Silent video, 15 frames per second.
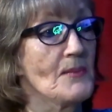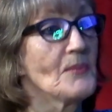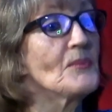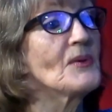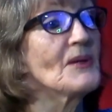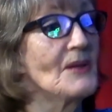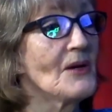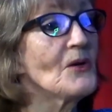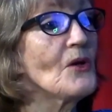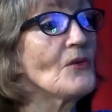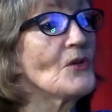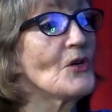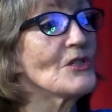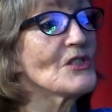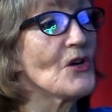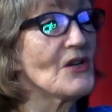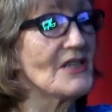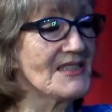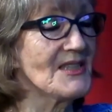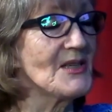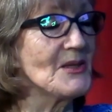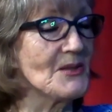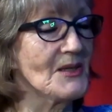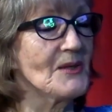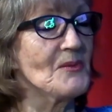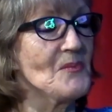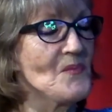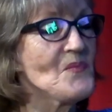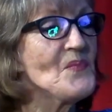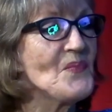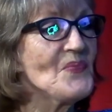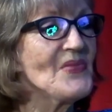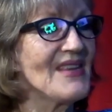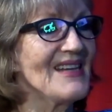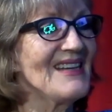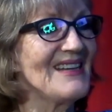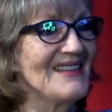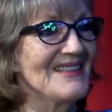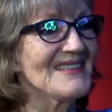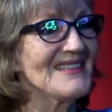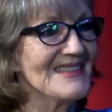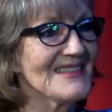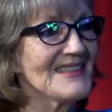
Okay, yeah. Okay, so understand. You save your money up for lollies.